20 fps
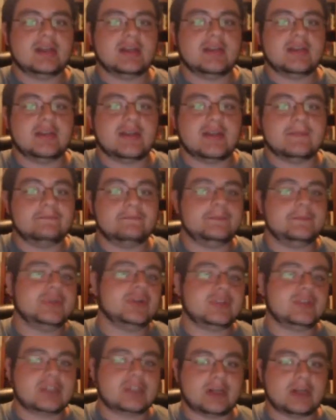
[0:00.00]
and then
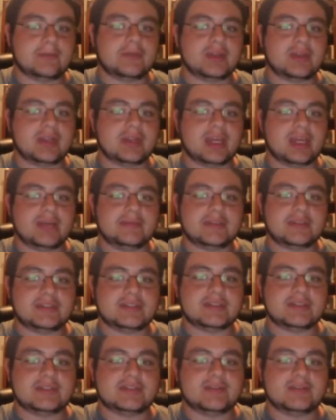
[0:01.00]
built up the gaming
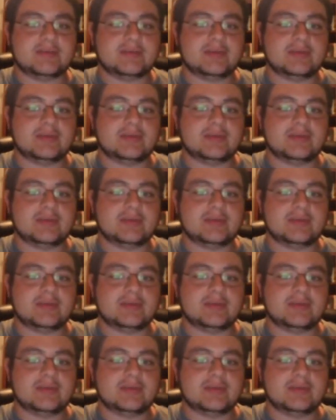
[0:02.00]
system